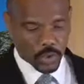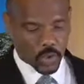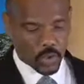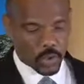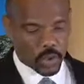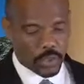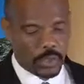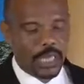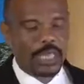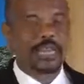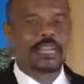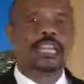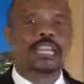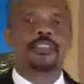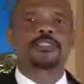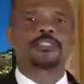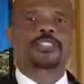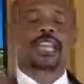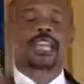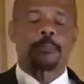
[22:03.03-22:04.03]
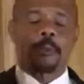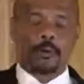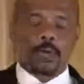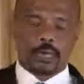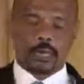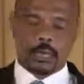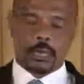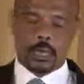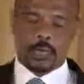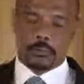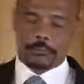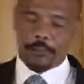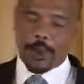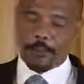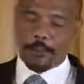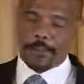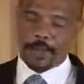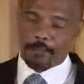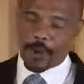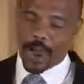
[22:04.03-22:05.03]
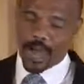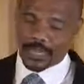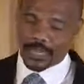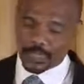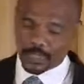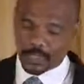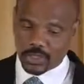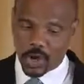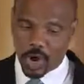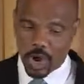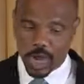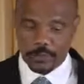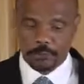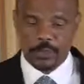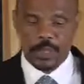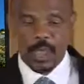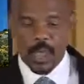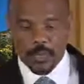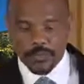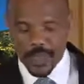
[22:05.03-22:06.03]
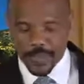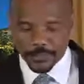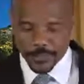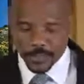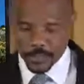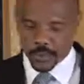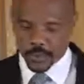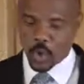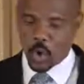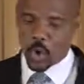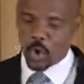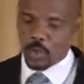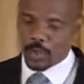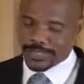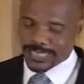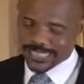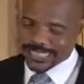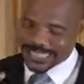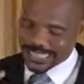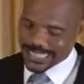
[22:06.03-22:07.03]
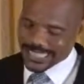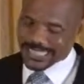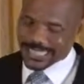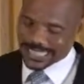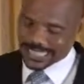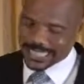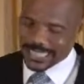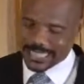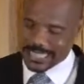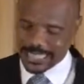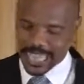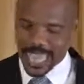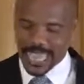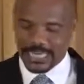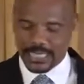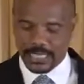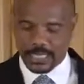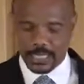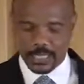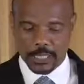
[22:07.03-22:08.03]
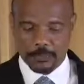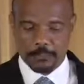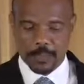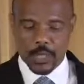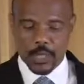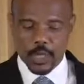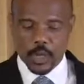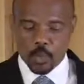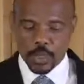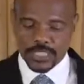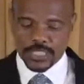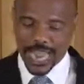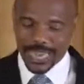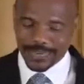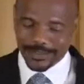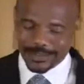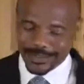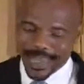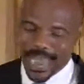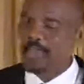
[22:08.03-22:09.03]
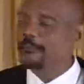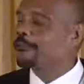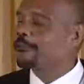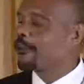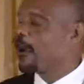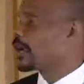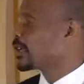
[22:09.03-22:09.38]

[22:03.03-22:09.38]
could live separately from the body. They taught that the soul was a distinct entity which had life on